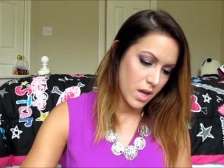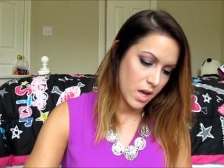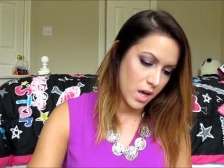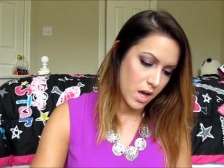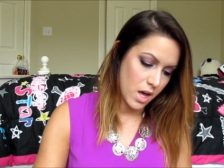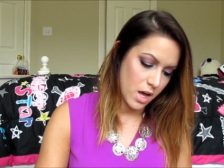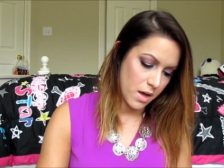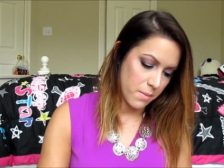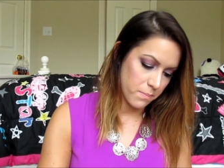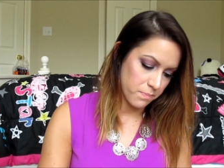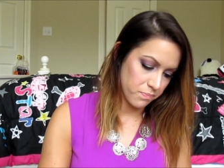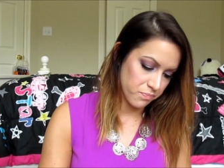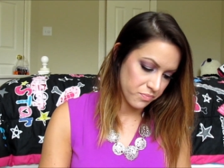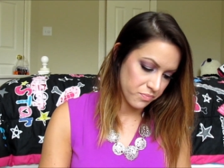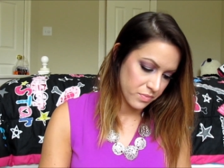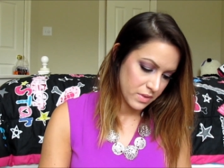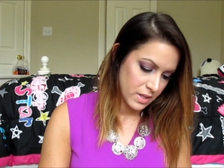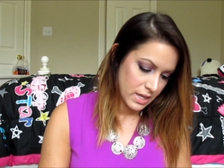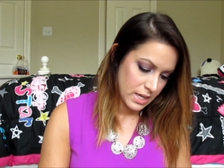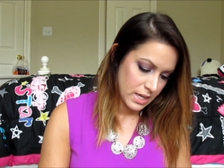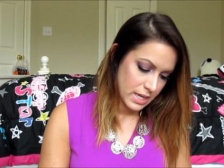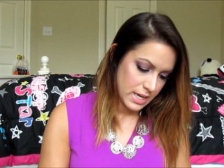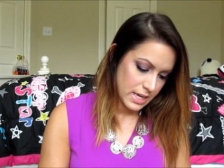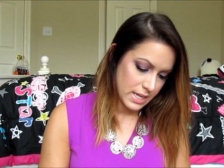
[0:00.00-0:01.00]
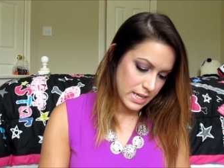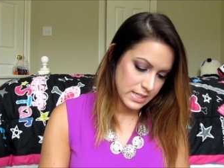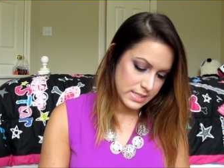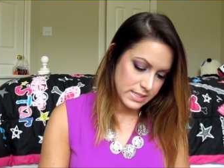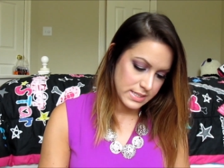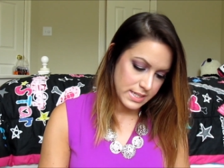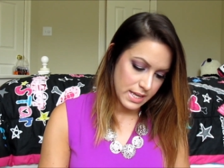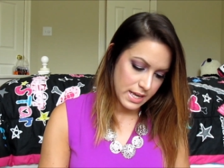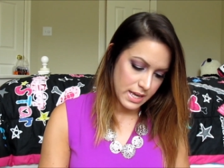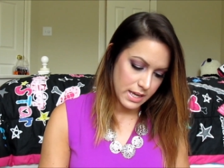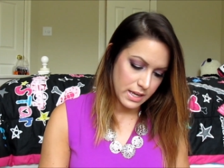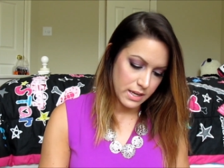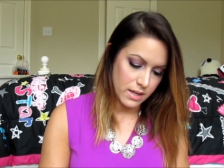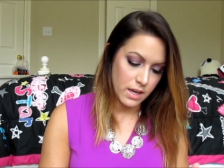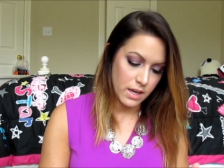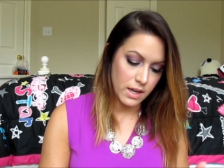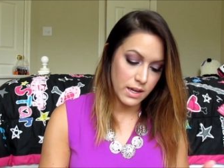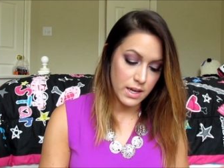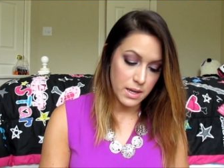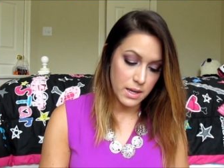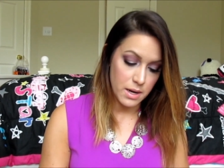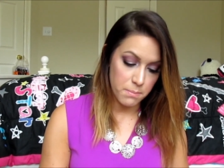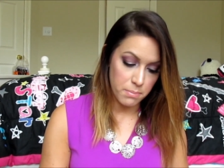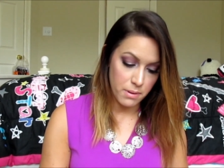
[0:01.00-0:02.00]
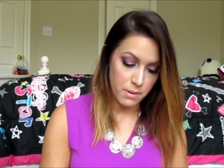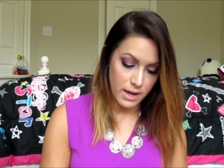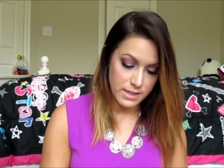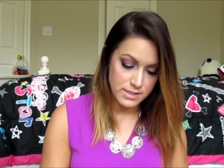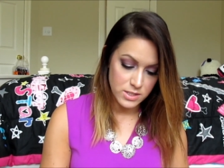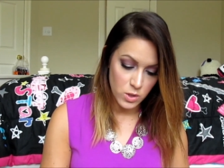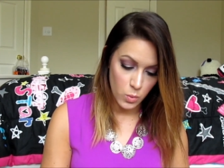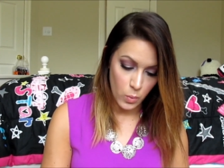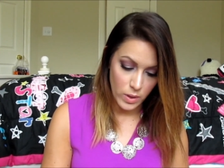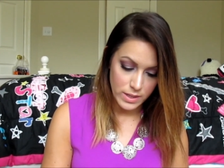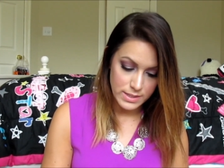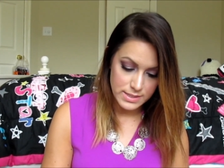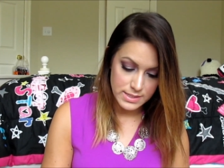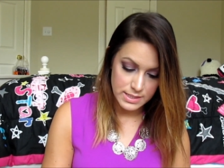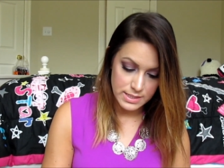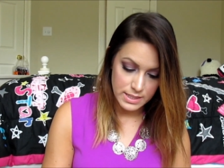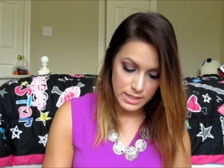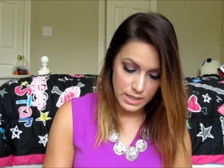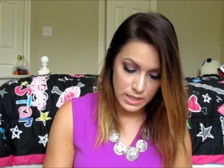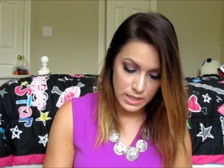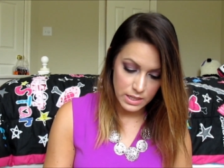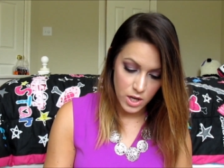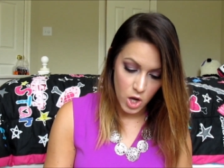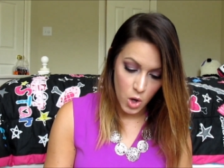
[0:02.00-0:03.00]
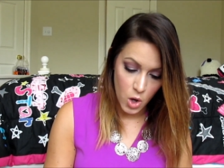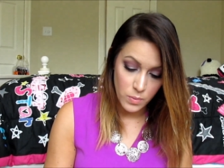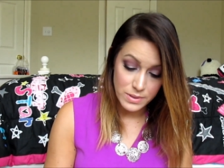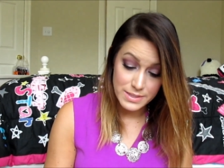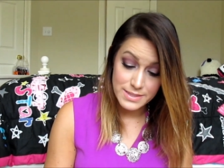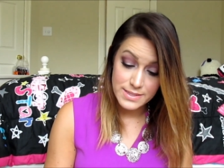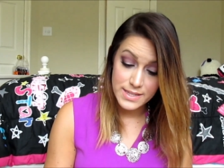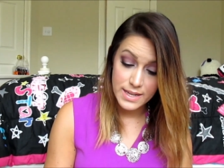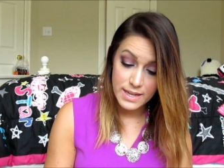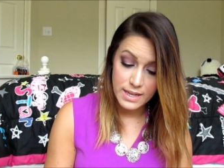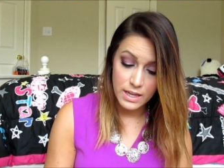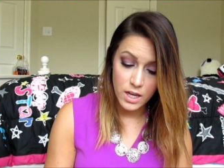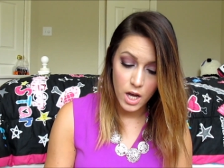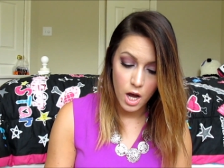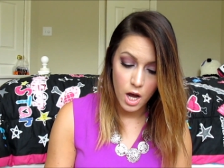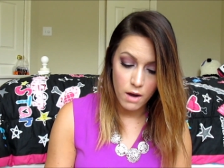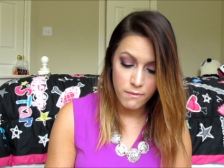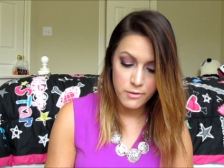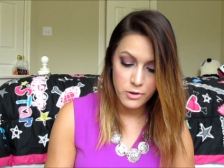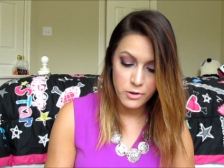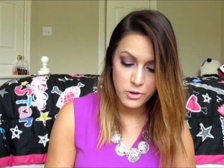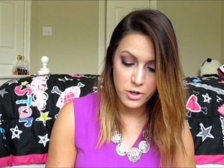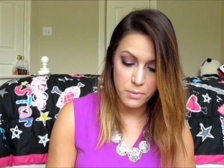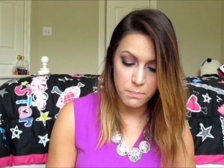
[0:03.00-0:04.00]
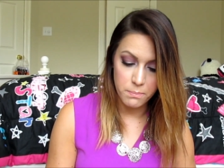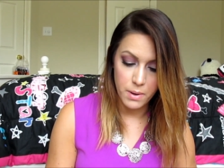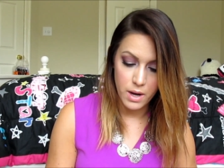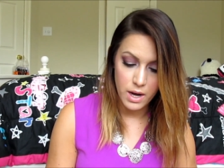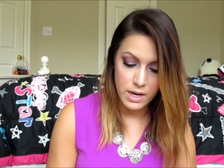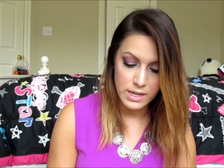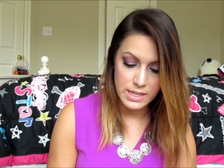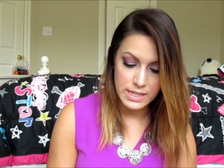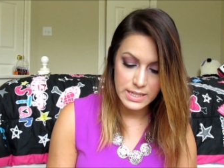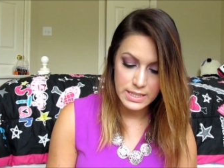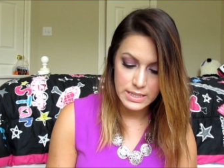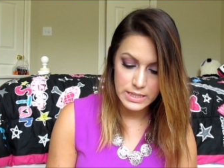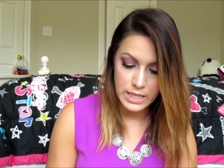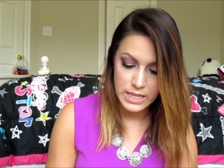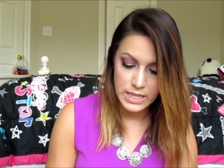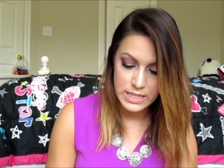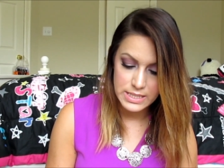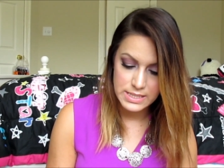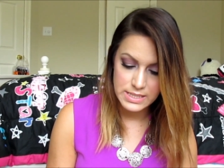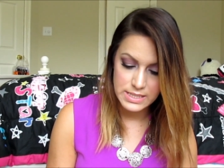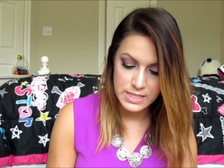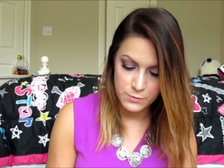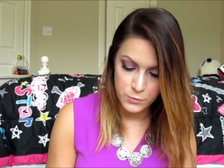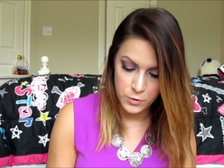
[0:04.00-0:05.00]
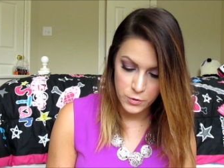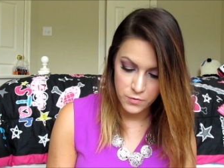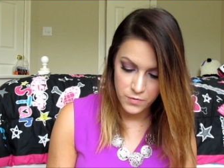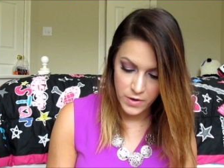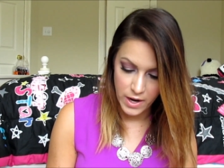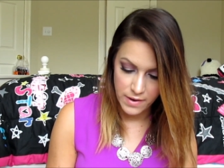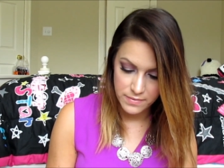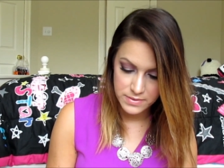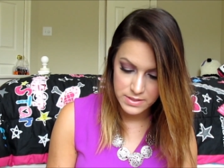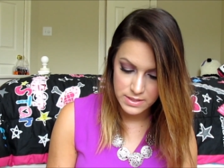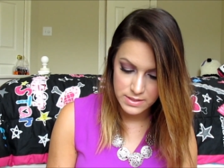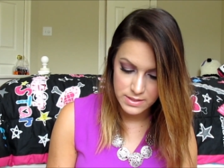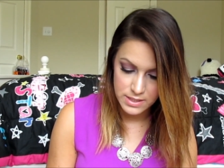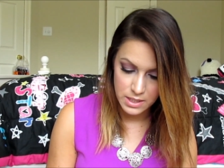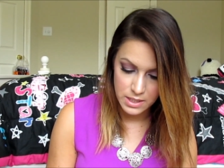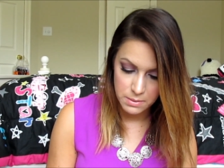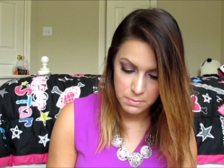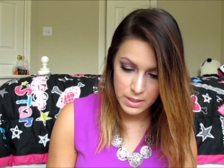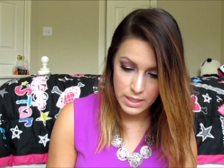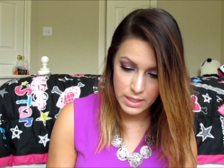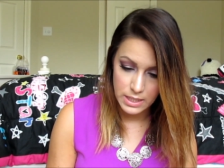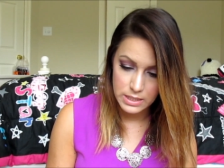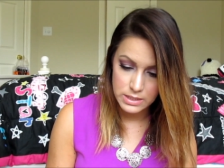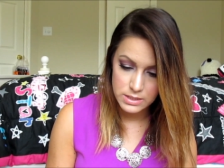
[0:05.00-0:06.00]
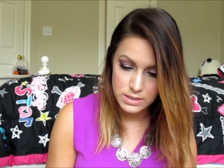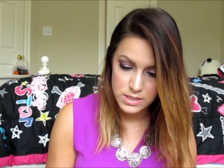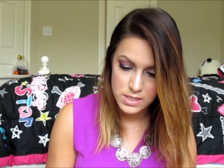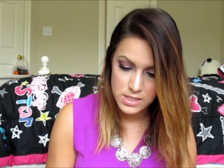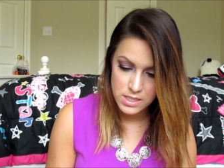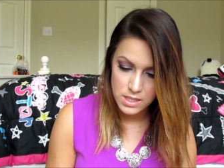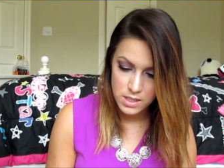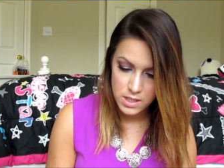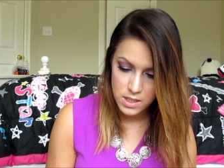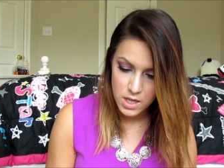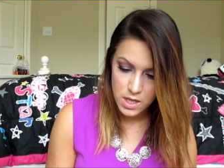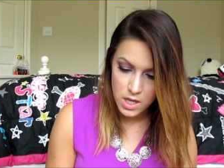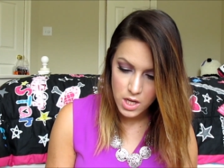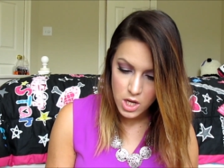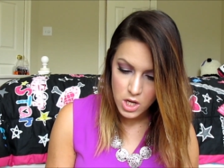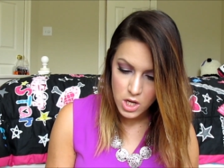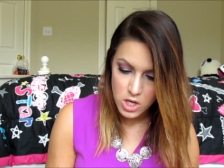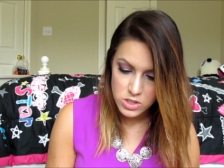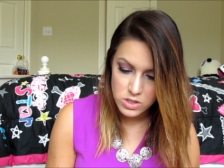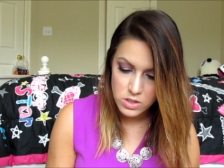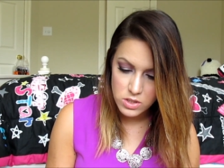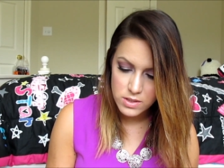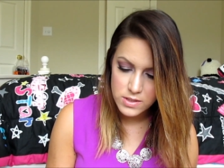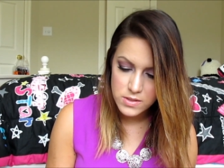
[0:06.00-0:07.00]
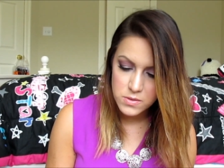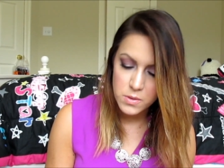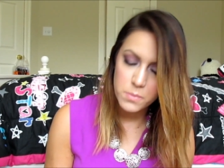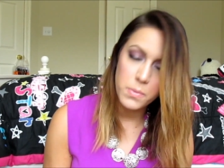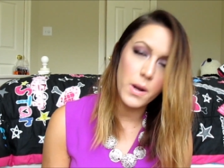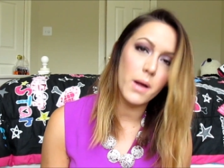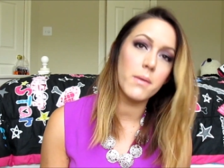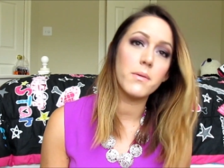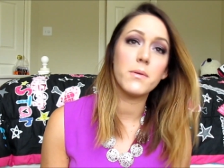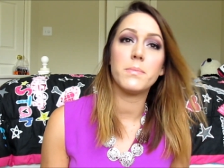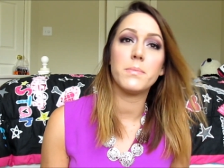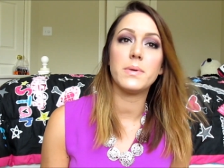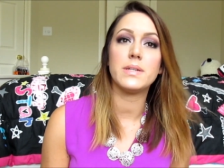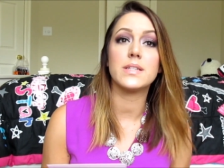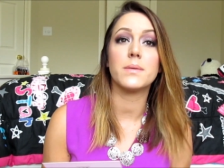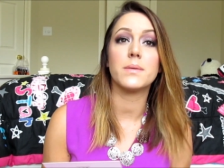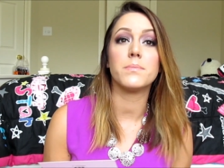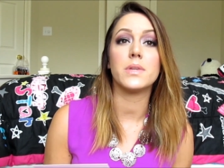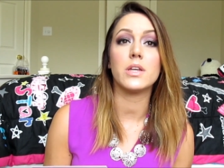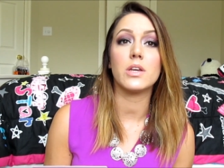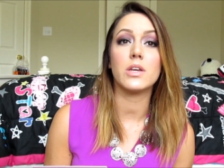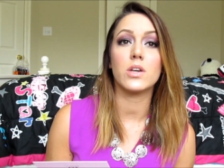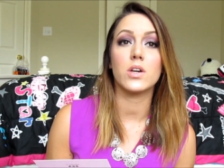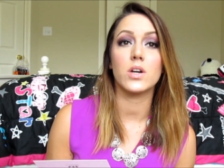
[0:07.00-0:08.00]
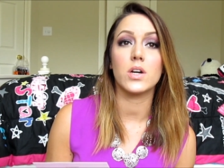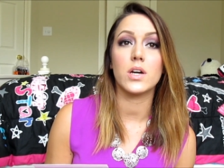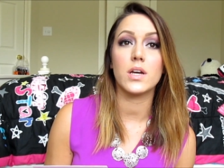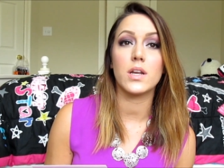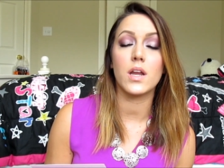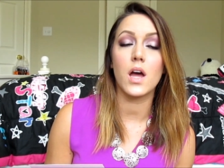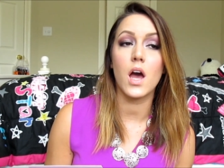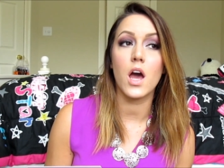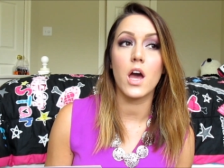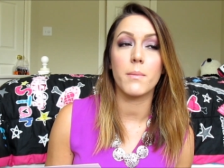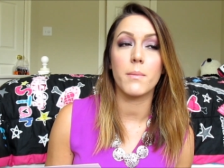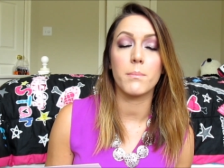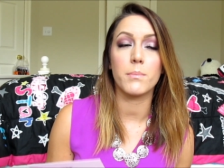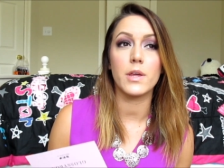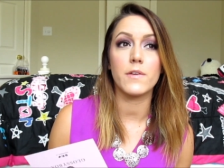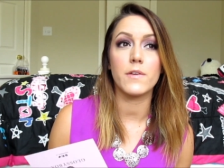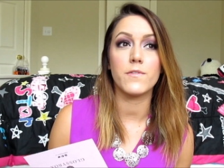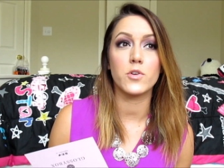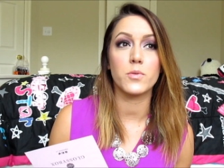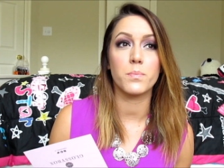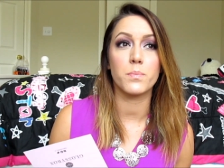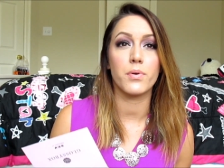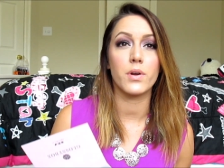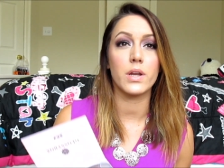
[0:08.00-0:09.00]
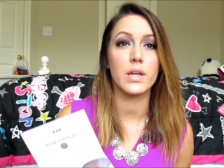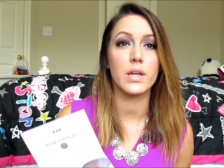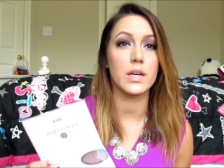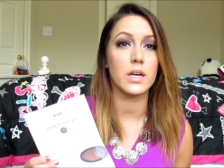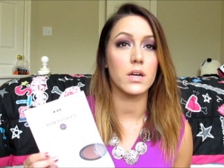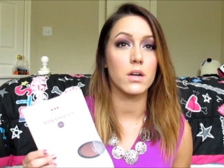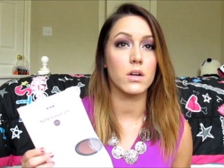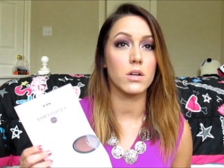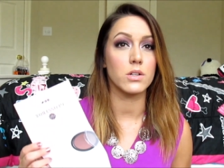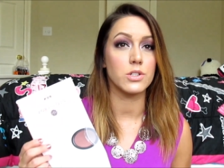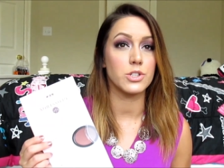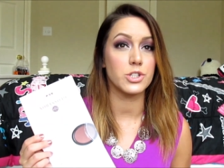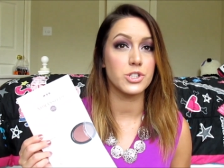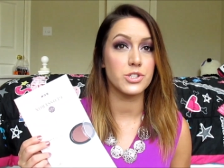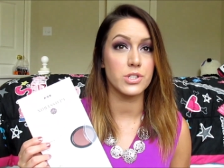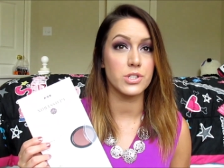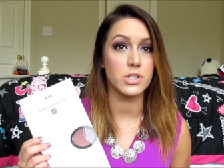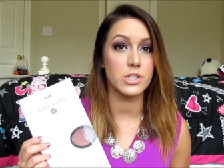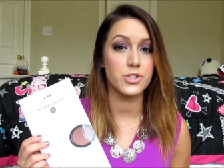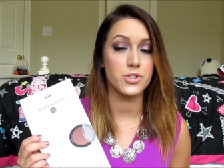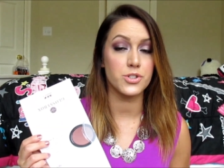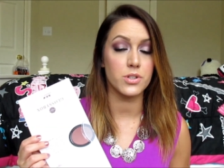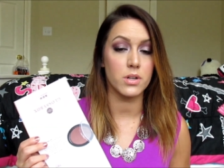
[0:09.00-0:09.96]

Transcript: Um, it is saying, again, apply to wet skin. Oh, it's saying cover your body and let it sit for 5 to 10 minutes. So this would probably be something good um, if you're putting a conditioning